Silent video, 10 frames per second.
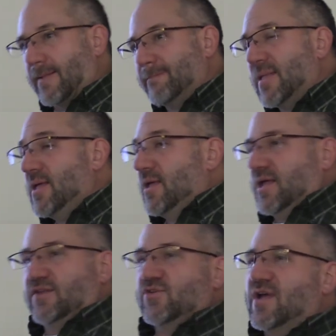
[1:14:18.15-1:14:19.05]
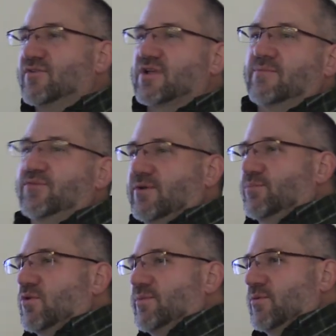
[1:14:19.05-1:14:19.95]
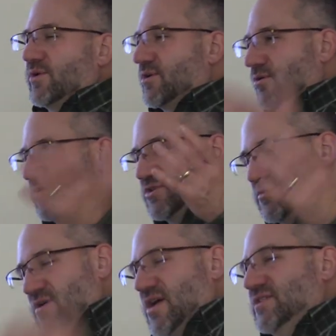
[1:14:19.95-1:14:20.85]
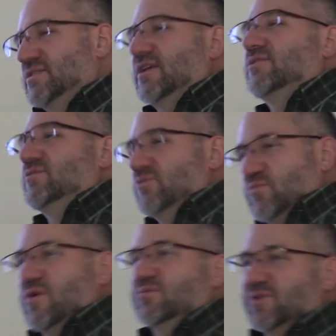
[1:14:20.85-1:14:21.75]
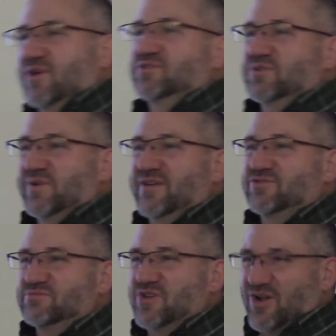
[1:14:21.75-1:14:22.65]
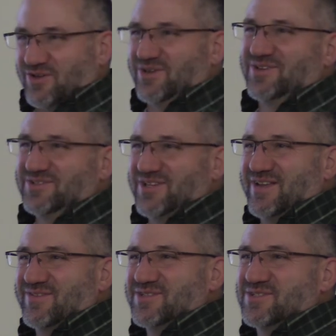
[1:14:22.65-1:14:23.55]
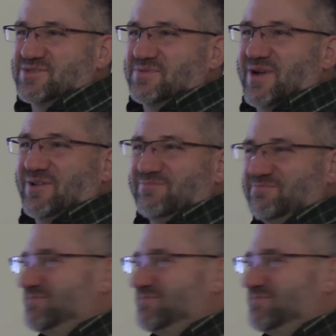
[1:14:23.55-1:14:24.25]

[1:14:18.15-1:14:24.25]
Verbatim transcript: yeah. yeah. And if you have a comfort improvement, we could only surmise that you probably also have some dollar savings as well.